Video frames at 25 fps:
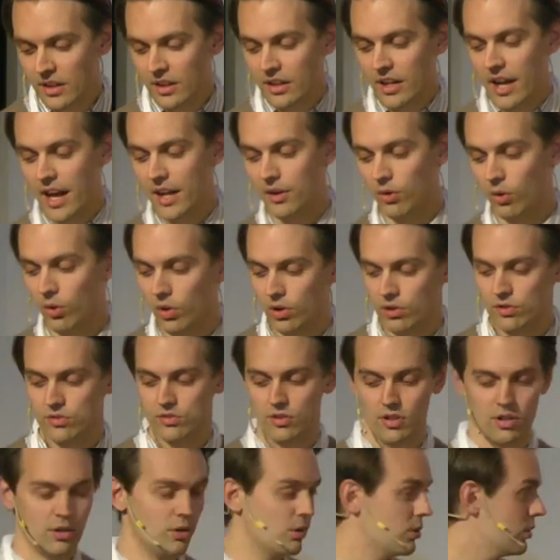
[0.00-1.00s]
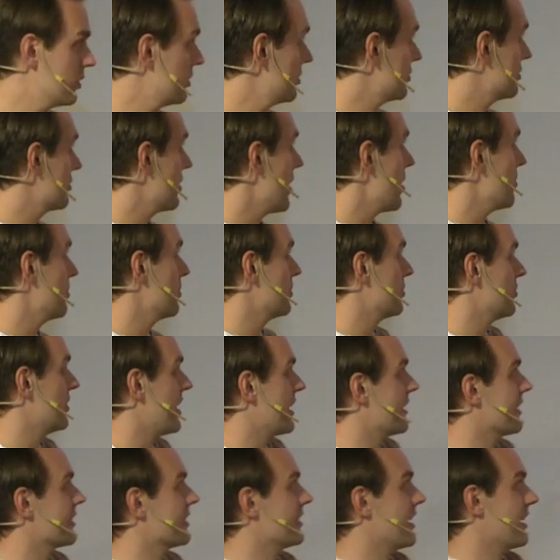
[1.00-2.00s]
And also some
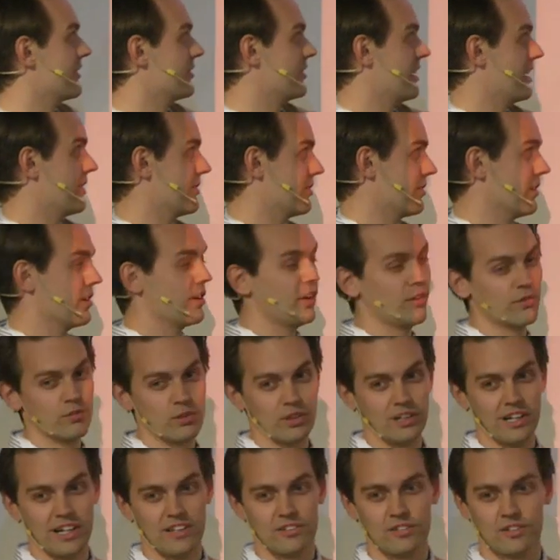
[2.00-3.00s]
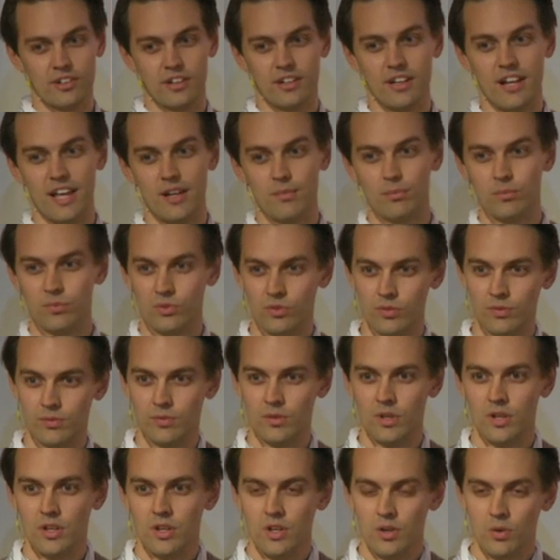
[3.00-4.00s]
standardization of relation names.
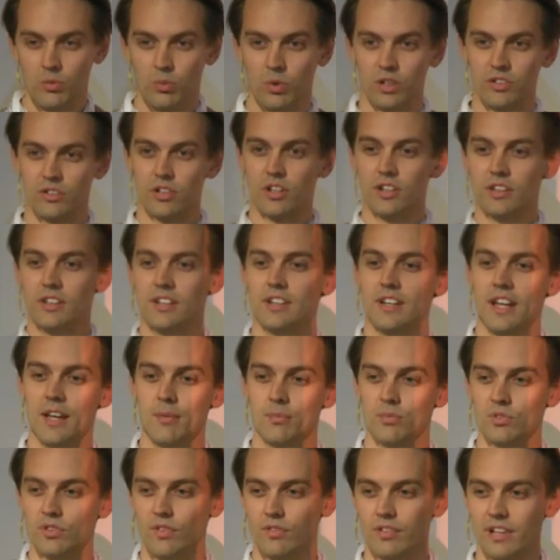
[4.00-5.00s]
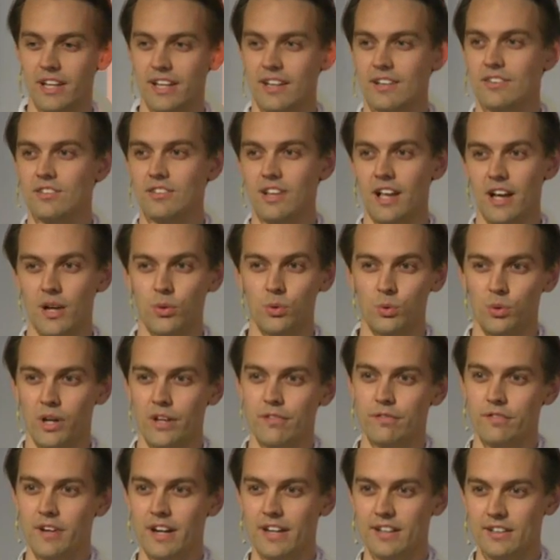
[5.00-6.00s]
What are the names of links? How do I
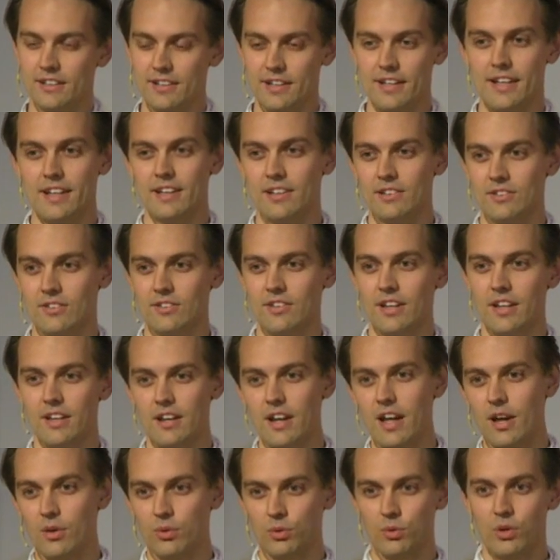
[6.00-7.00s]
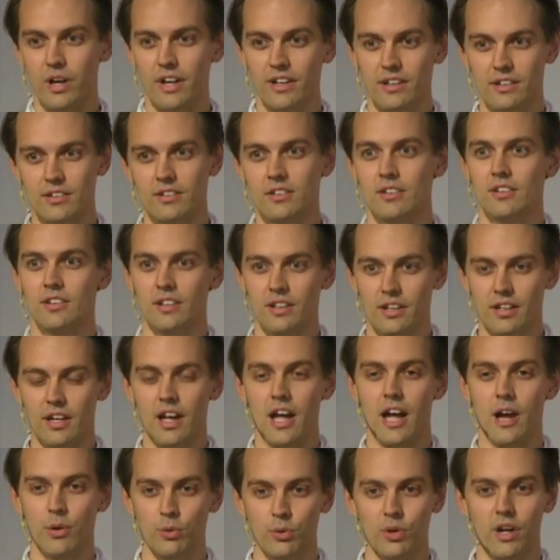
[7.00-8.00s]
find links? And how do
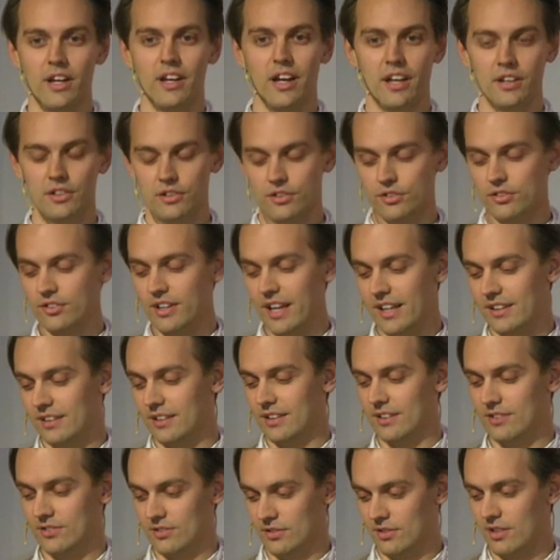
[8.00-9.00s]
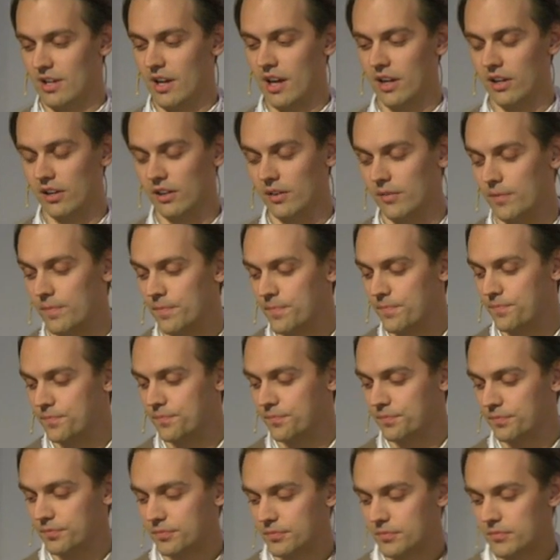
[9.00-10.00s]
I understand this?
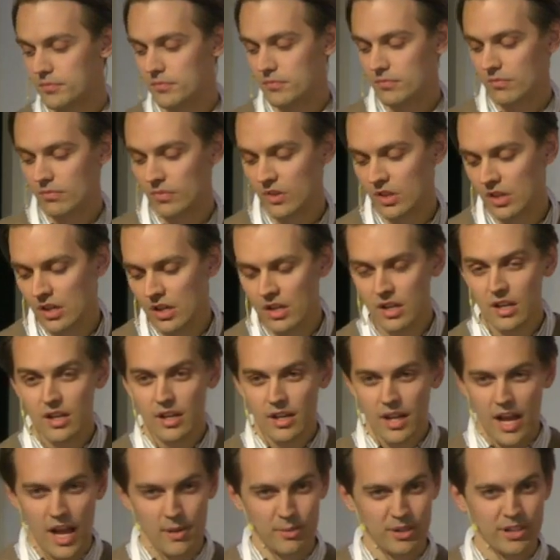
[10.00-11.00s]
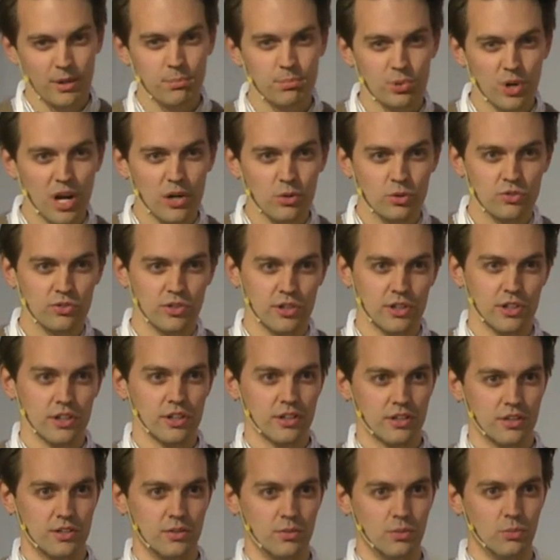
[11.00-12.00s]
I mean, a browser,
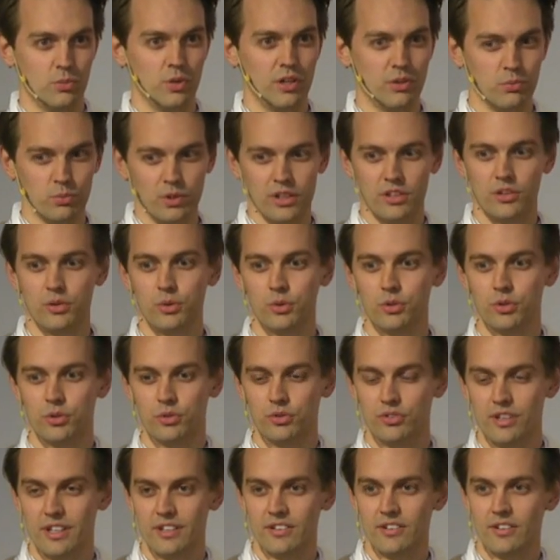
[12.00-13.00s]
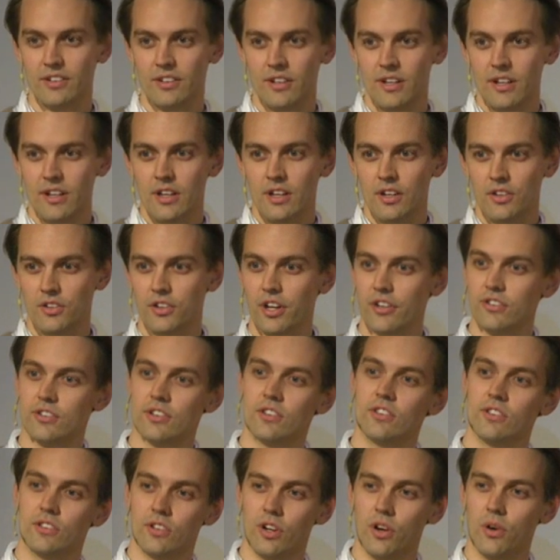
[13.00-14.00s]
when you use it,
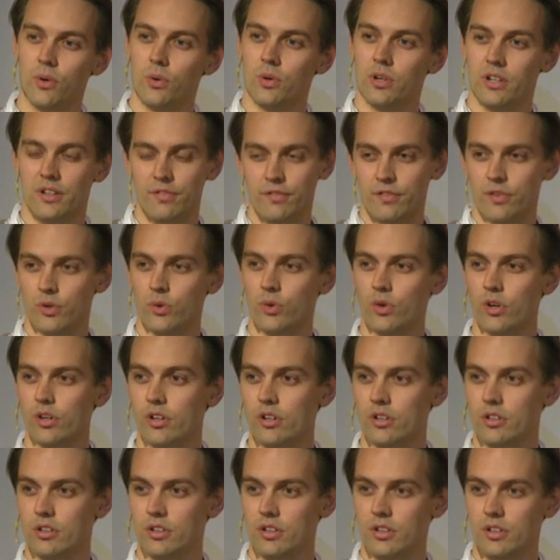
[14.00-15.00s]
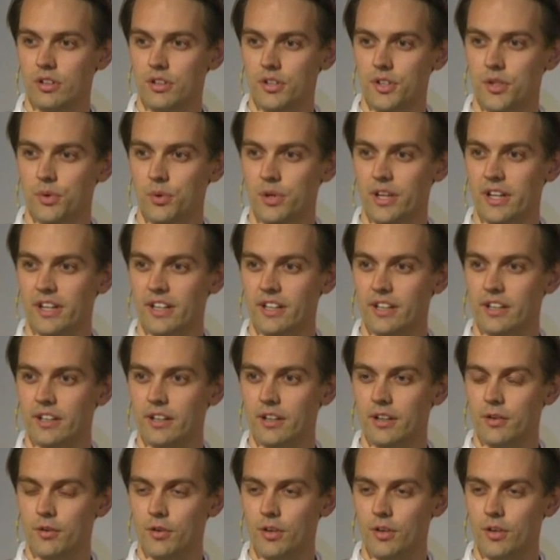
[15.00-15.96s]
doesn't know if you're doing